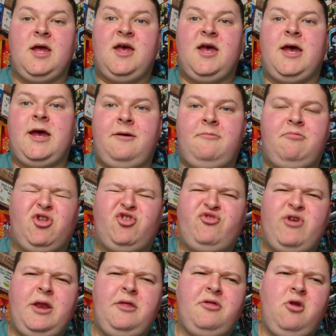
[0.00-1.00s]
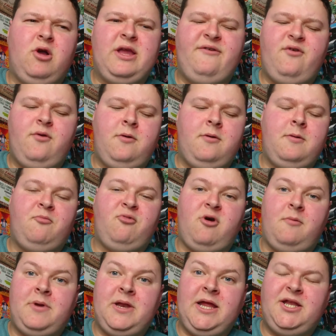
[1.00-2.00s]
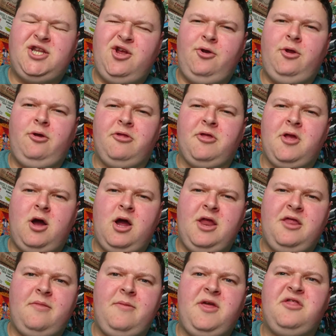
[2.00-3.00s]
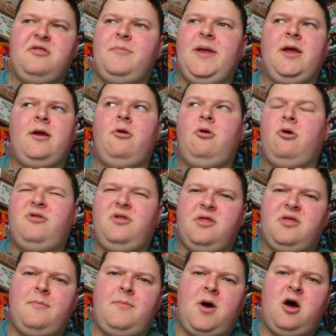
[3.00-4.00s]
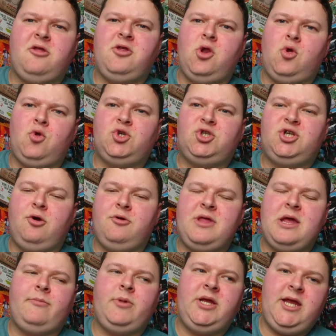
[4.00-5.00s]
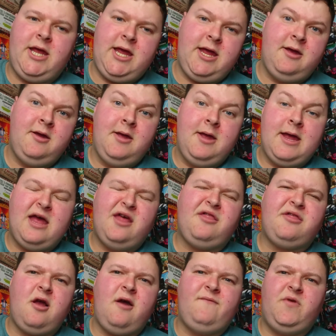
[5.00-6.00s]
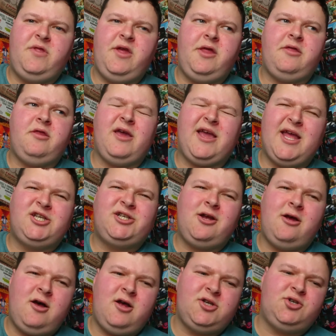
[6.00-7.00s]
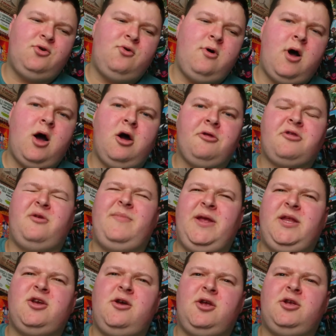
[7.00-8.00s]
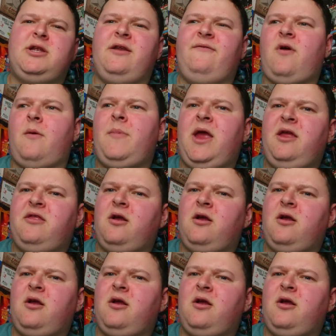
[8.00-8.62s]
So trainers not given properly to new starters, and this has been going on since the pass launched, because every year at the start of the season they get charged or asked to be charged 25p. It's